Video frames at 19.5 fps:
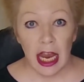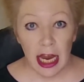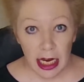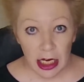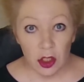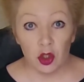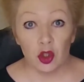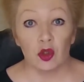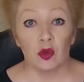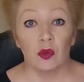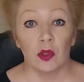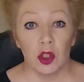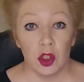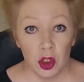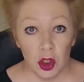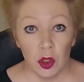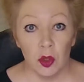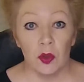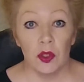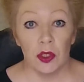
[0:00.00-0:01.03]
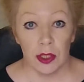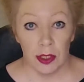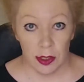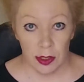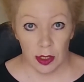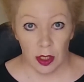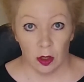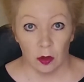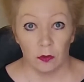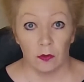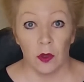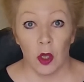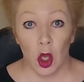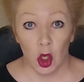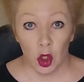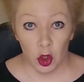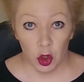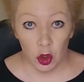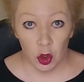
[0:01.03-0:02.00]
Introduce yourself.
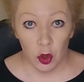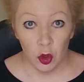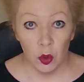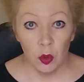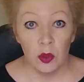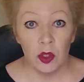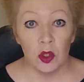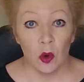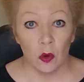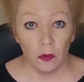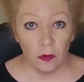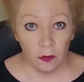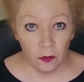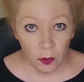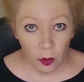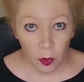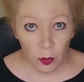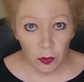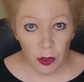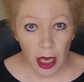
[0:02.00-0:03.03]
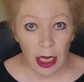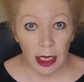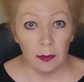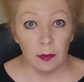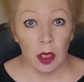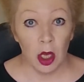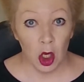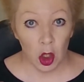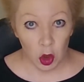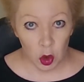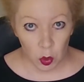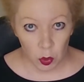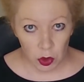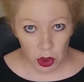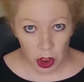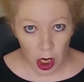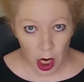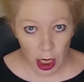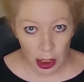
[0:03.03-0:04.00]
Use your full name, your
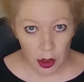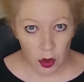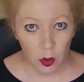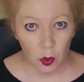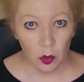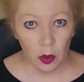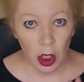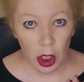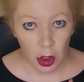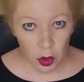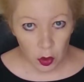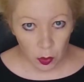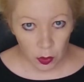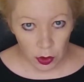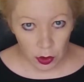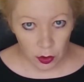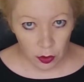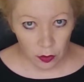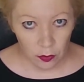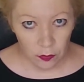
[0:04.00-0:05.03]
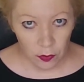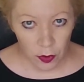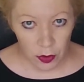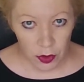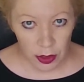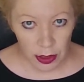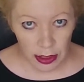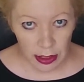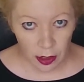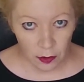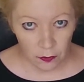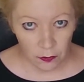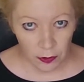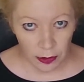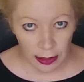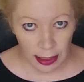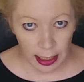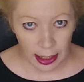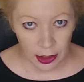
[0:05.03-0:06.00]
title, your university
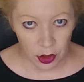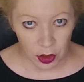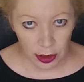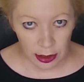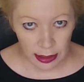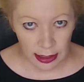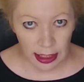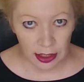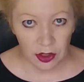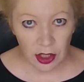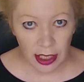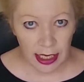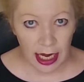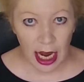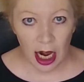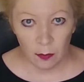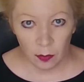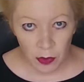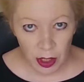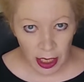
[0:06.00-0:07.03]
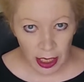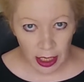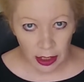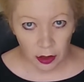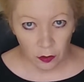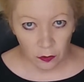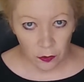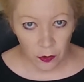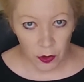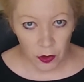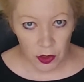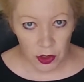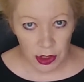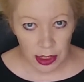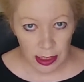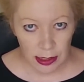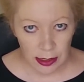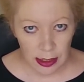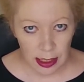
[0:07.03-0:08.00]
affiliation. Get that out in the first
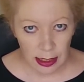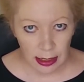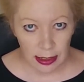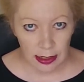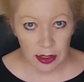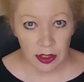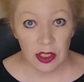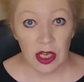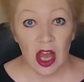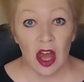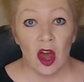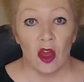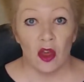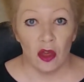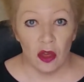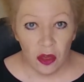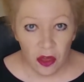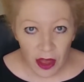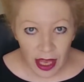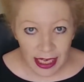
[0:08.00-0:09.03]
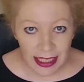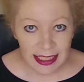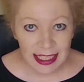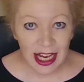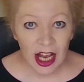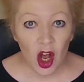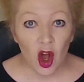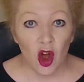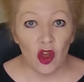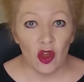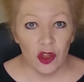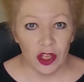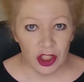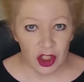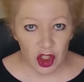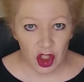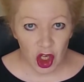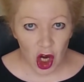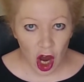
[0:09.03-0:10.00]
10 seconds. Then the
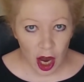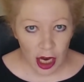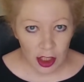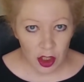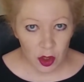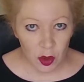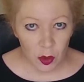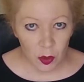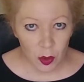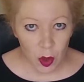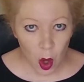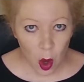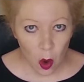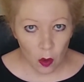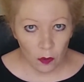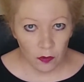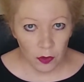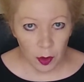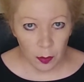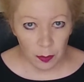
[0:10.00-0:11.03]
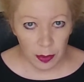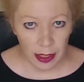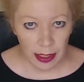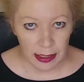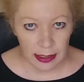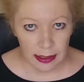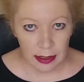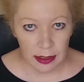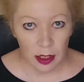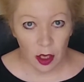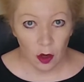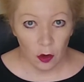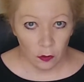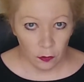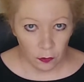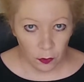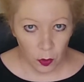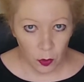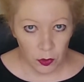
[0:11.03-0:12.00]
title of the piece.
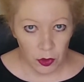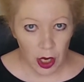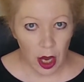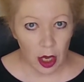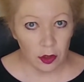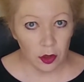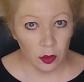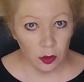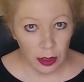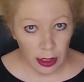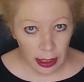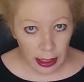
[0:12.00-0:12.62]
Full title,